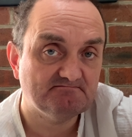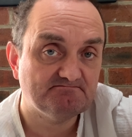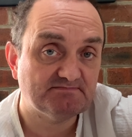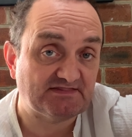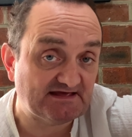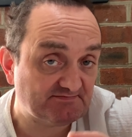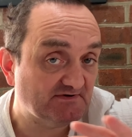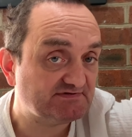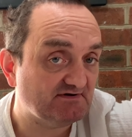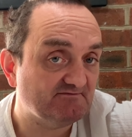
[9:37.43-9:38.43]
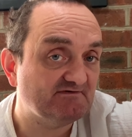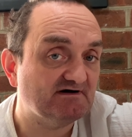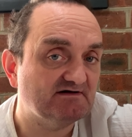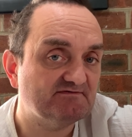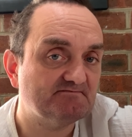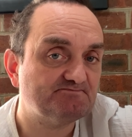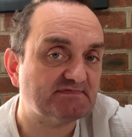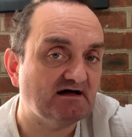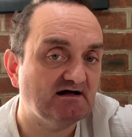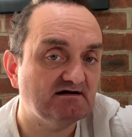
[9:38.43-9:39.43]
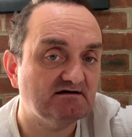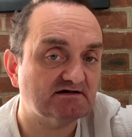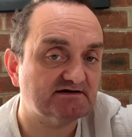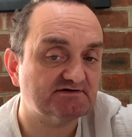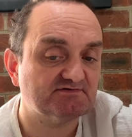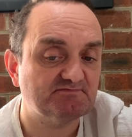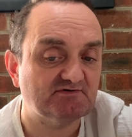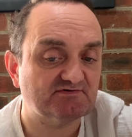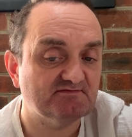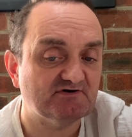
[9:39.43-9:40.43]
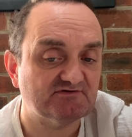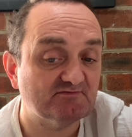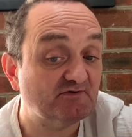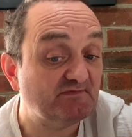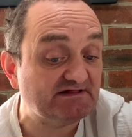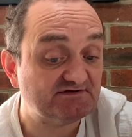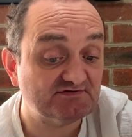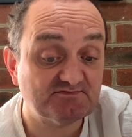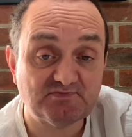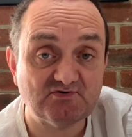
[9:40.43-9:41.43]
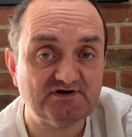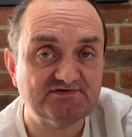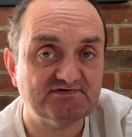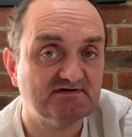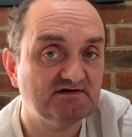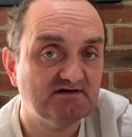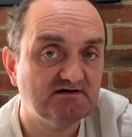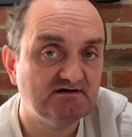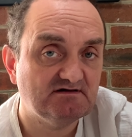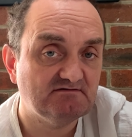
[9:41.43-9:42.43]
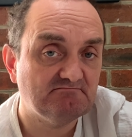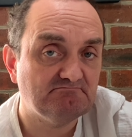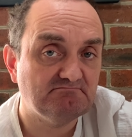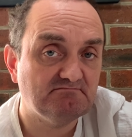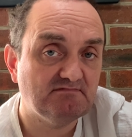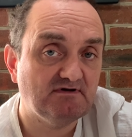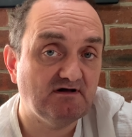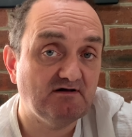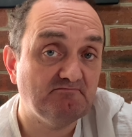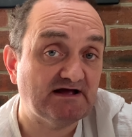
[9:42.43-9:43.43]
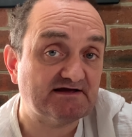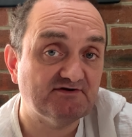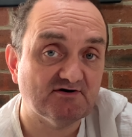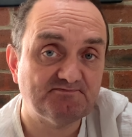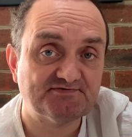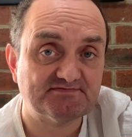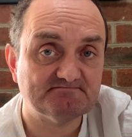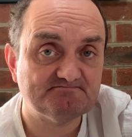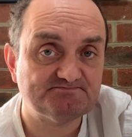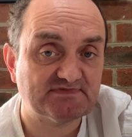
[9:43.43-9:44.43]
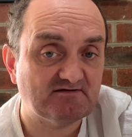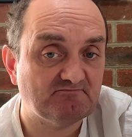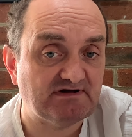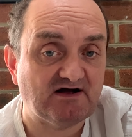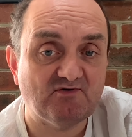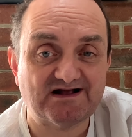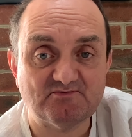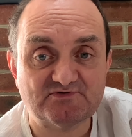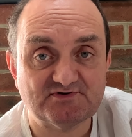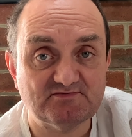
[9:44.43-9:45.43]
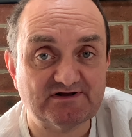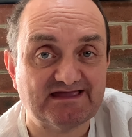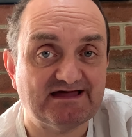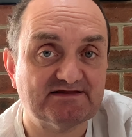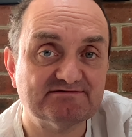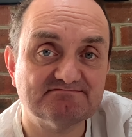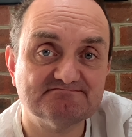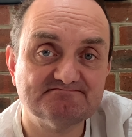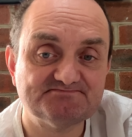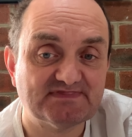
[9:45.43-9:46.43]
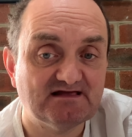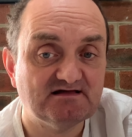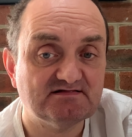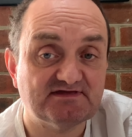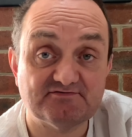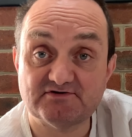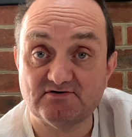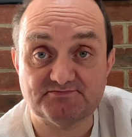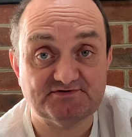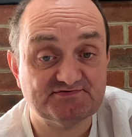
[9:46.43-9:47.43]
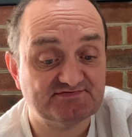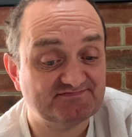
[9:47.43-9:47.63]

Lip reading: And that's my top 5. I'd like to put some honourable mentions. Boys, Mega Knobs, Battle Wagon with Super Cannon, Deathcopters,